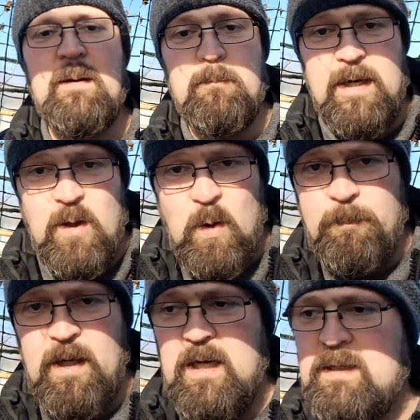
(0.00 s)
break it all
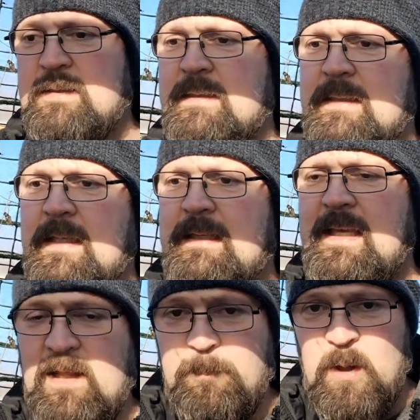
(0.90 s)
apart,
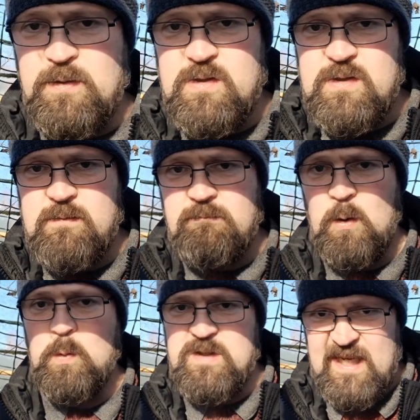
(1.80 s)
get the pots
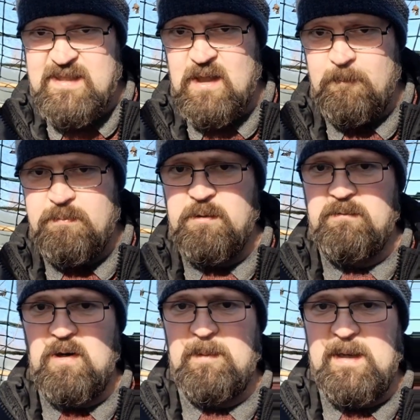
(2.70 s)
all set up with the
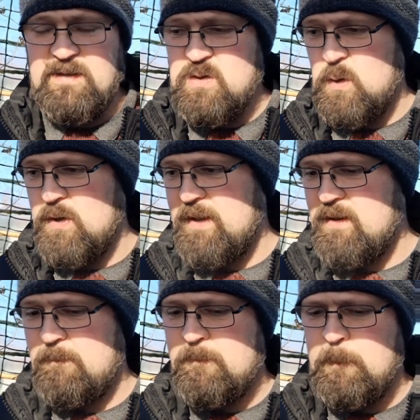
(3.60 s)
right amount of soil in
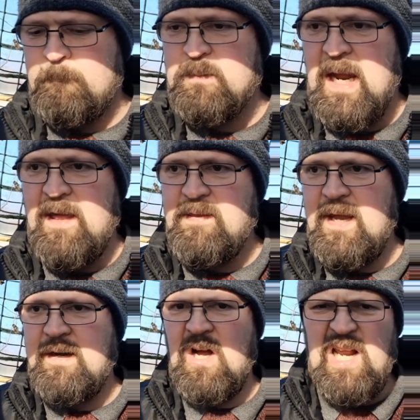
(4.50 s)
them, and
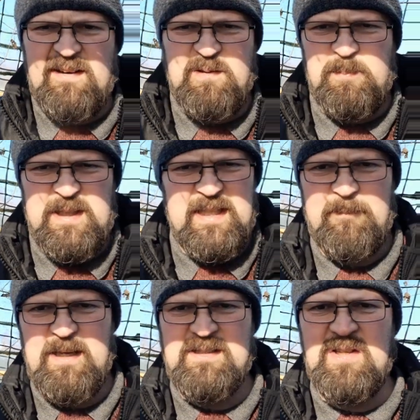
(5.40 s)
then I'll have to bring
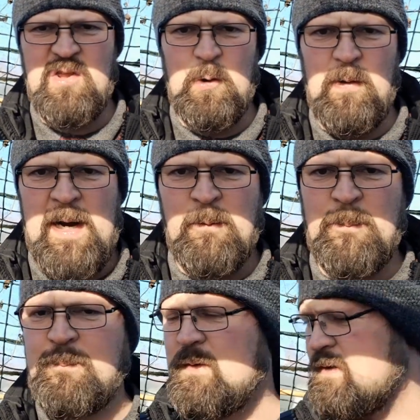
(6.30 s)
them in to thaw out.
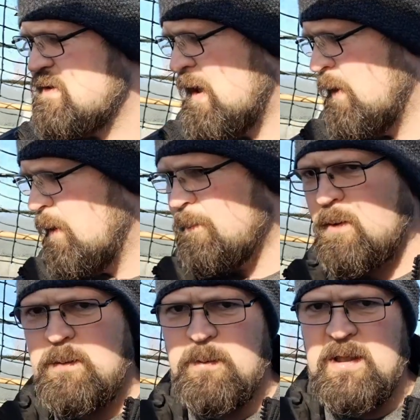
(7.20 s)
So I'll
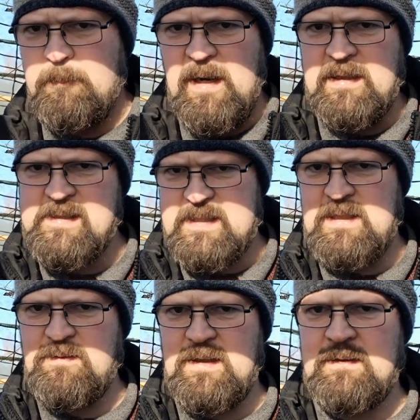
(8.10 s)
probably bring you back this
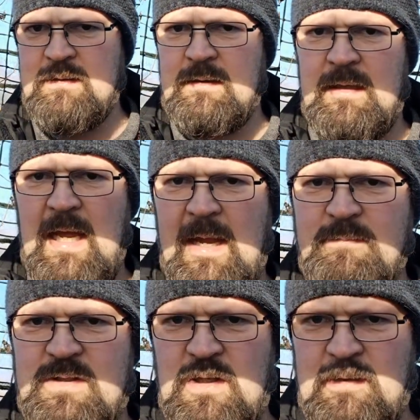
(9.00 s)
evening um,
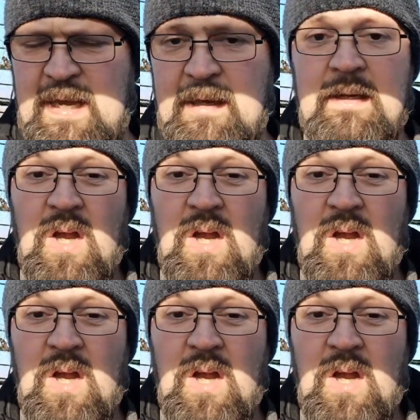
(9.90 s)
to do that.